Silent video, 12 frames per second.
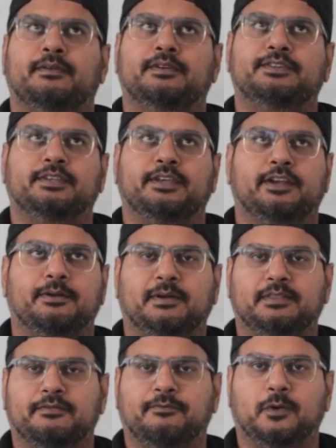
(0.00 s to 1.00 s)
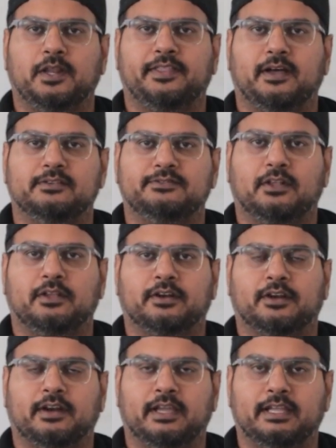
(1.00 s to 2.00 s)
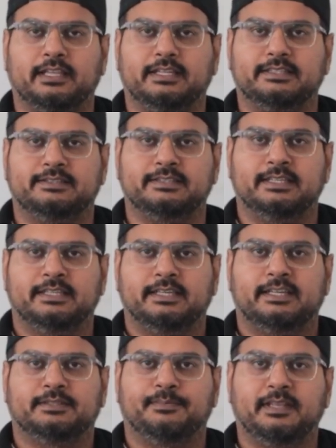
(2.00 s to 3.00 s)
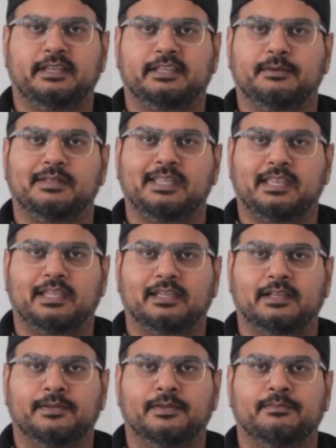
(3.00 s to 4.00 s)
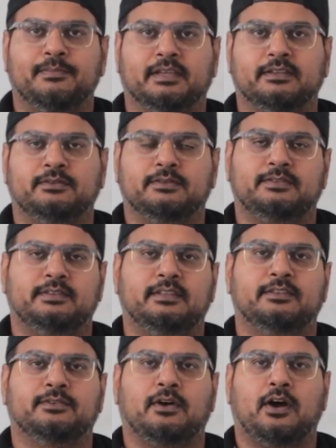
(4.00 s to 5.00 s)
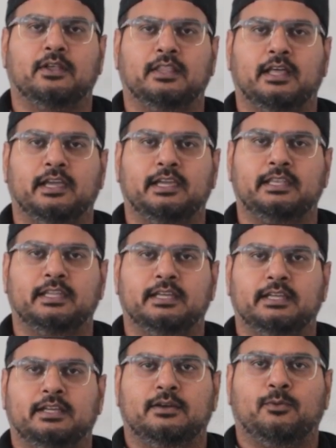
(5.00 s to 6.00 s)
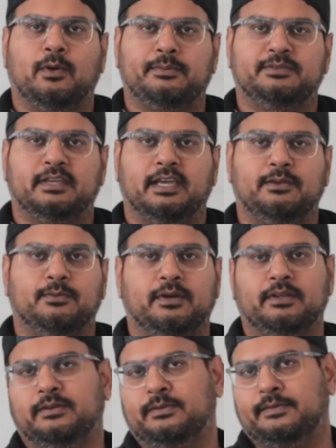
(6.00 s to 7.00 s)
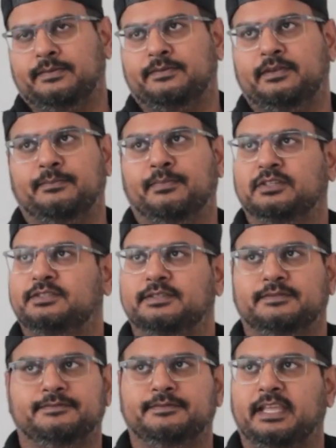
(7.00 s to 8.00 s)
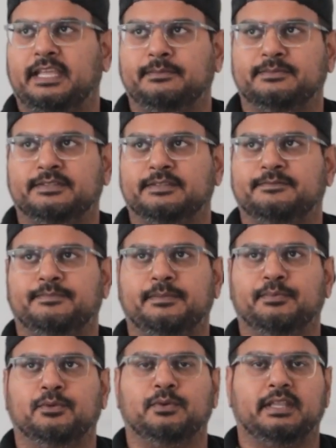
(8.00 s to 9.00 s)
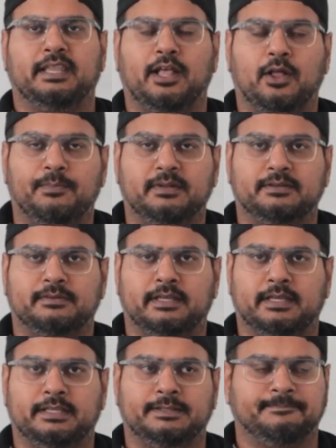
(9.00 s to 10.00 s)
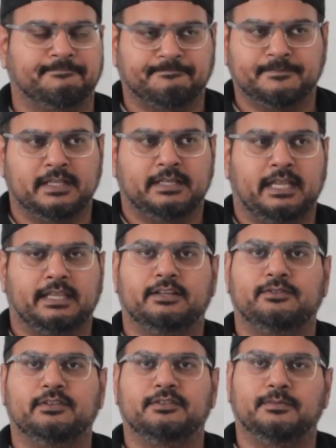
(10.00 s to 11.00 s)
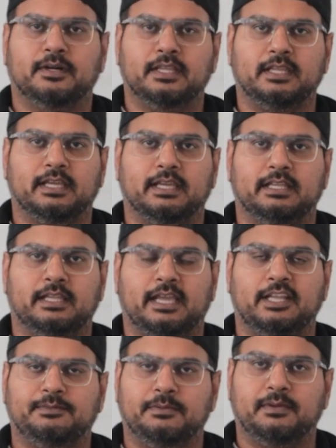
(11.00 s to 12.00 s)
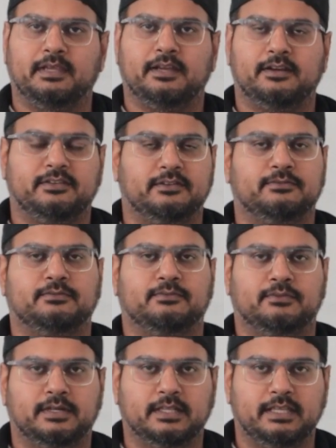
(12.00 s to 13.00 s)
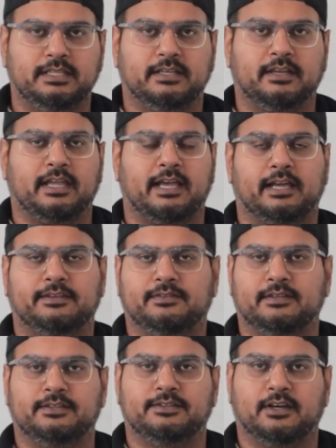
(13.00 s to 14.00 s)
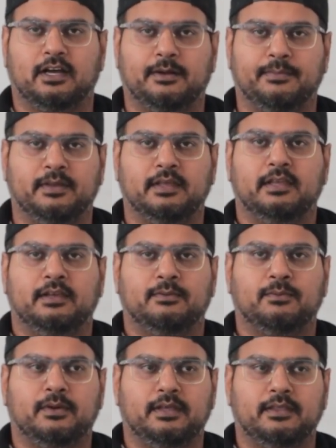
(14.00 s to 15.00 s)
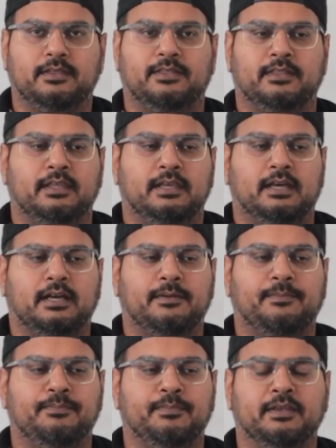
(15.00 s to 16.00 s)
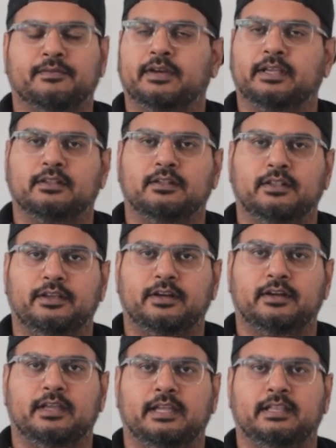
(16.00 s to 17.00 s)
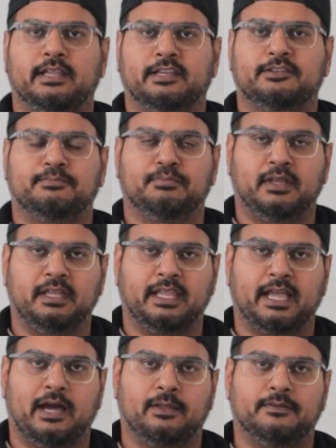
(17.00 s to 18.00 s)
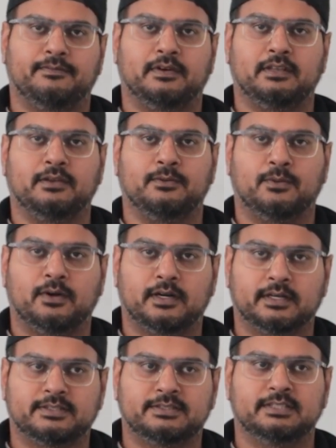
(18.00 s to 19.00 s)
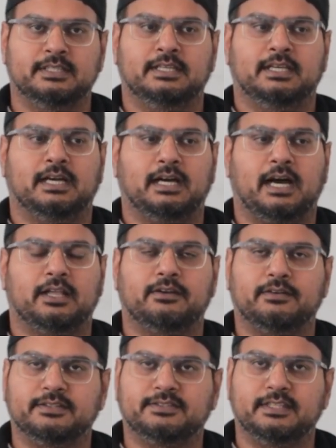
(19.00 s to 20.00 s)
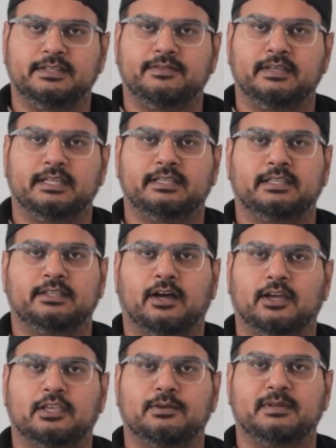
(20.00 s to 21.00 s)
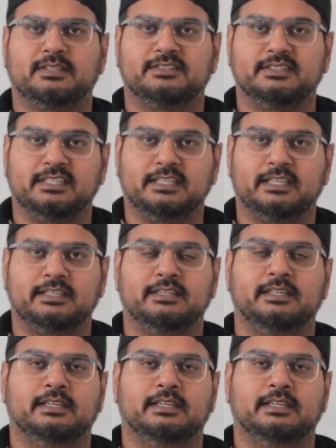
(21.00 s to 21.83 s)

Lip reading: originally hear about the $40,000 grant, it's a bit intimidating because you see this online website where you see a bunch of names of people who can help and get you this money. And HPP Cares has really done an excellent job with being very clear and explaining how the funding works, how to receive it, the documents needed